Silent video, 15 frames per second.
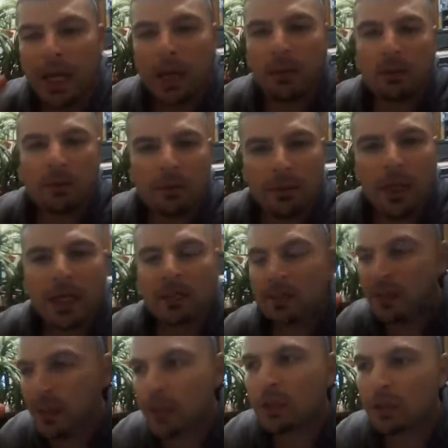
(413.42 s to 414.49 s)
that
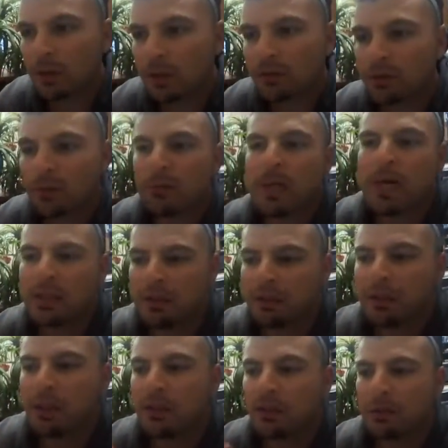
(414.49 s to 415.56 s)
section from minus
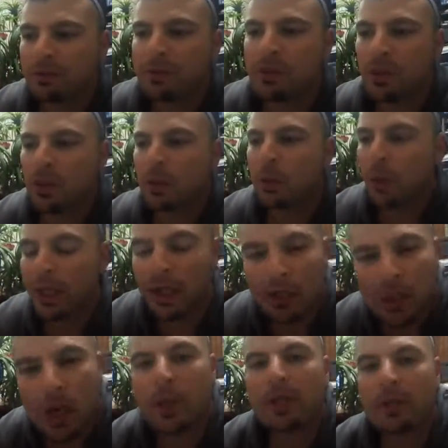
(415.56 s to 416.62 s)
infinity to infinity, we are
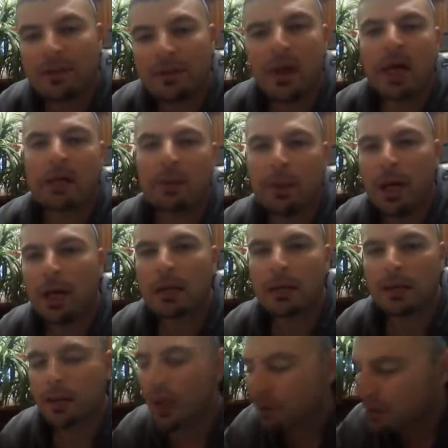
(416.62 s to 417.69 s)
going to find a
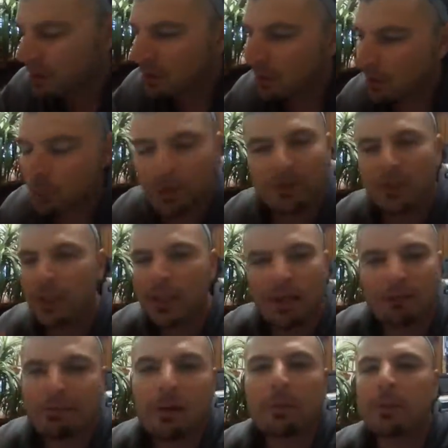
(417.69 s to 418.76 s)
particle. Obviously, we've said
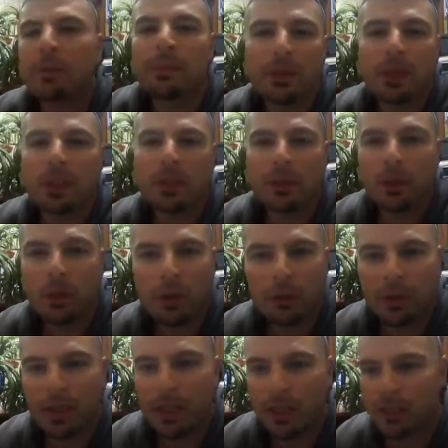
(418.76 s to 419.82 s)
that from the beginning. Quantum
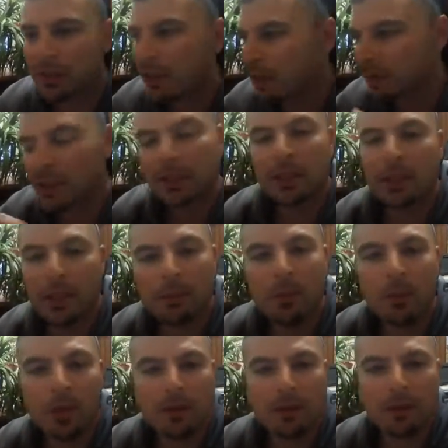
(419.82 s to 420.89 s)
mechanics, that is like the
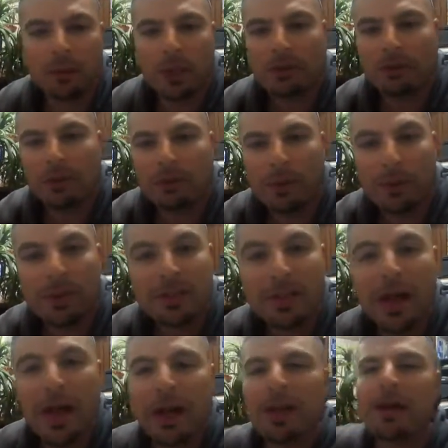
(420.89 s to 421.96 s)
#1 thing we have to remember.
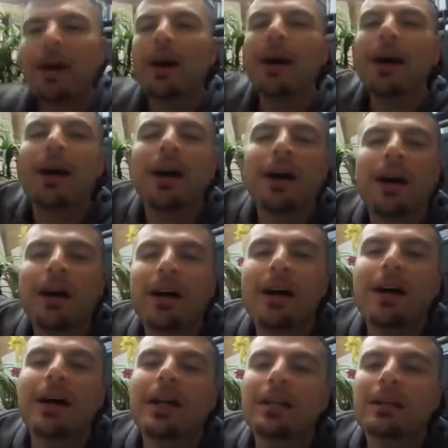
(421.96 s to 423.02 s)

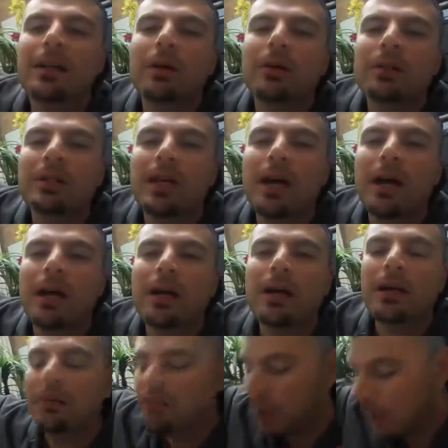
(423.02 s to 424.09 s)
Cyanide, long
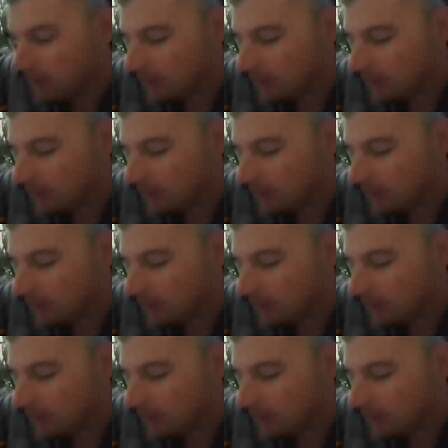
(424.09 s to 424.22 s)
time.